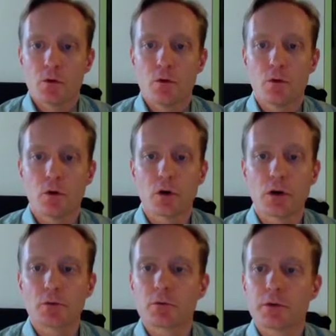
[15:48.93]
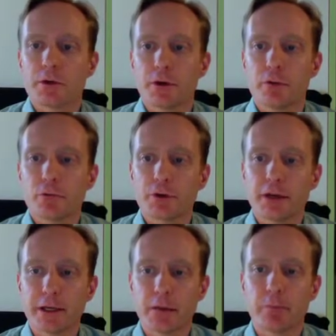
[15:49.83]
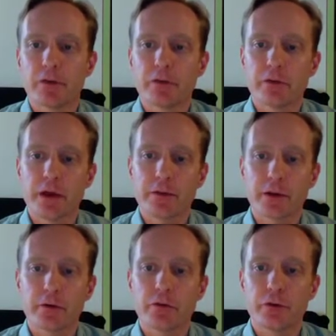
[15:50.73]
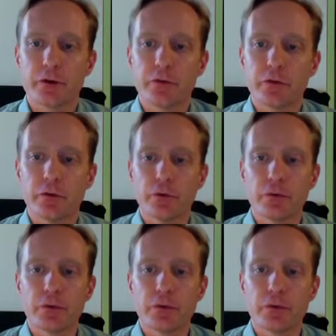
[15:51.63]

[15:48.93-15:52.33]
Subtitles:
Or we're taking business ethics just to